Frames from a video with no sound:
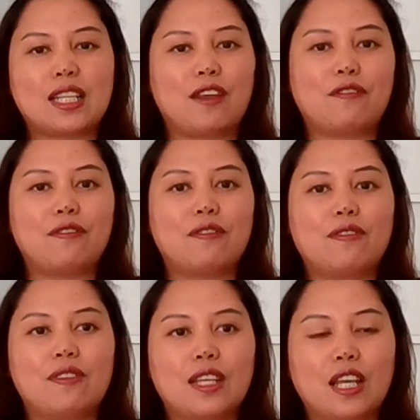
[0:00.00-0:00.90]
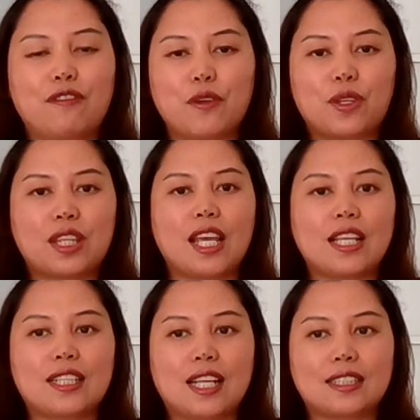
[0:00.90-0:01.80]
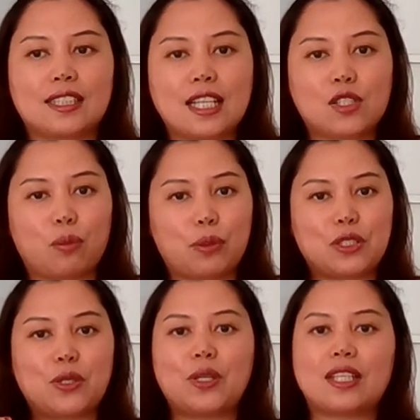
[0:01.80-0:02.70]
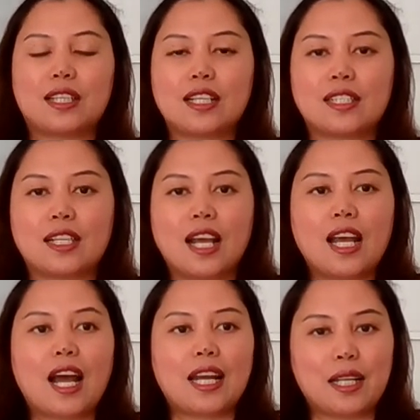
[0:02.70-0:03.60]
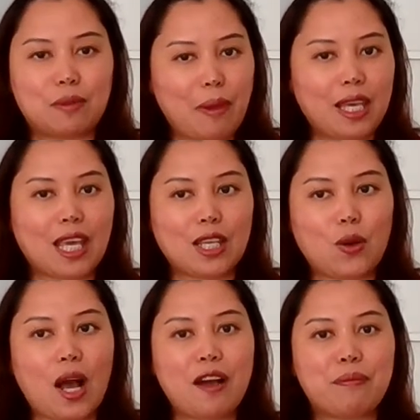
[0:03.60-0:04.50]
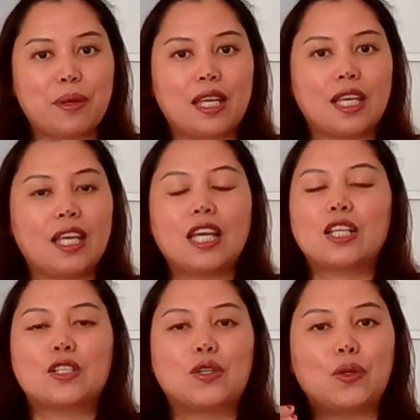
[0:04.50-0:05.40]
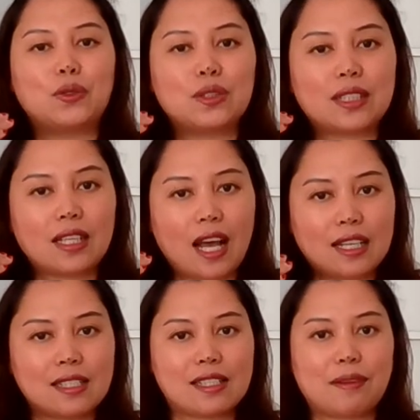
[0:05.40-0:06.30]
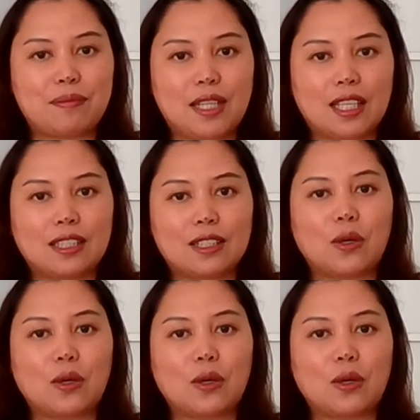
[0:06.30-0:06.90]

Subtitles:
and if you think that these opportunities are not making you happy, don't accept that.